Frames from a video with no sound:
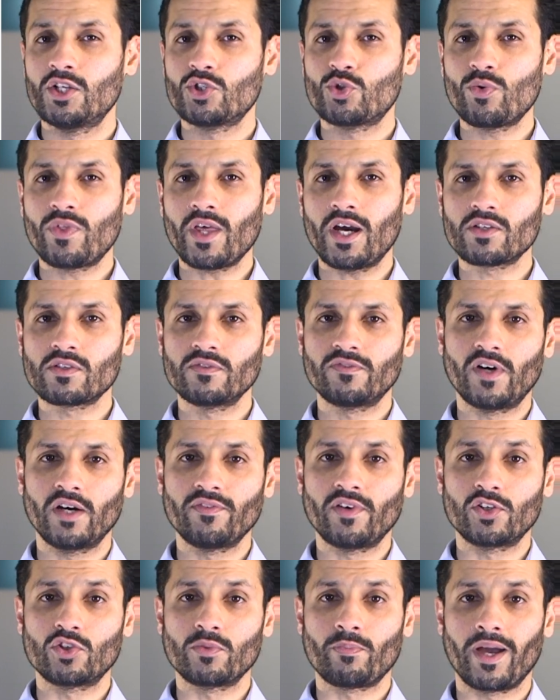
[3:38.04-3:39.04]

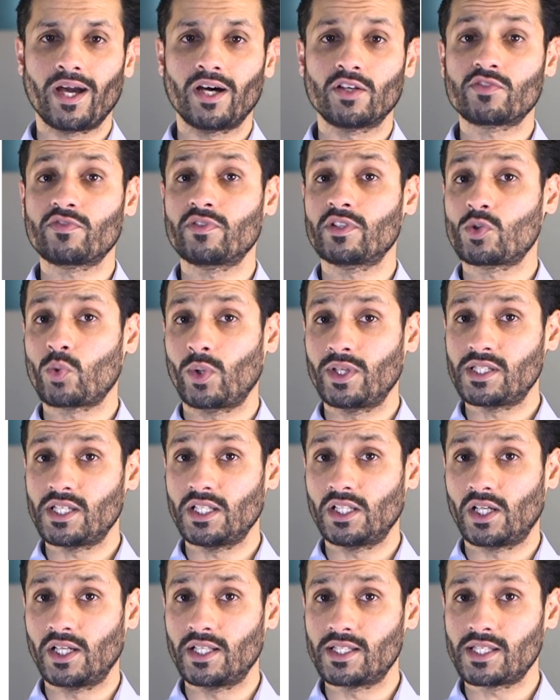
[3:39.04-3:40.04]
£2,500 for the
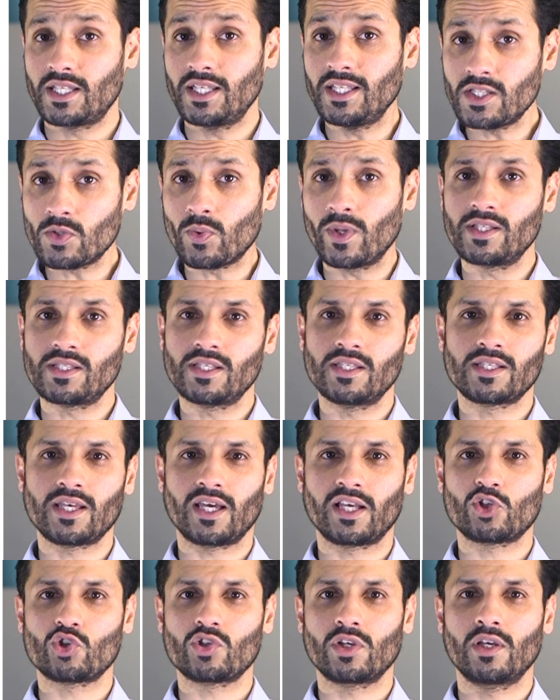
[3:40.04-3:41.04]
2019-20
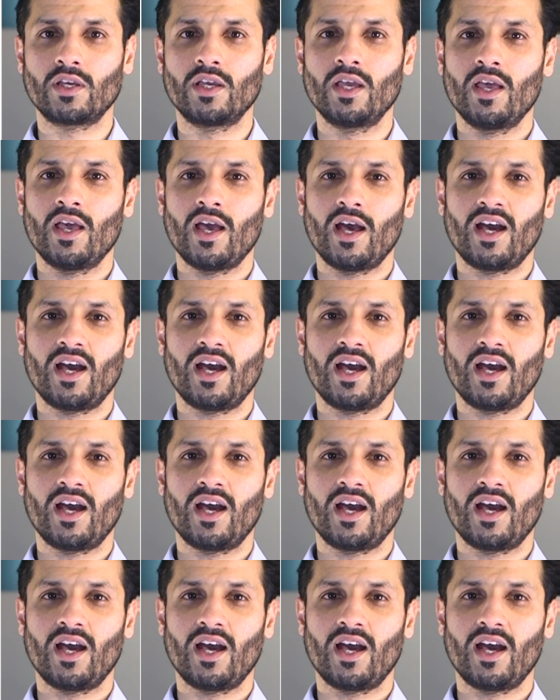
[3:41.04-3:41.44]
tax year,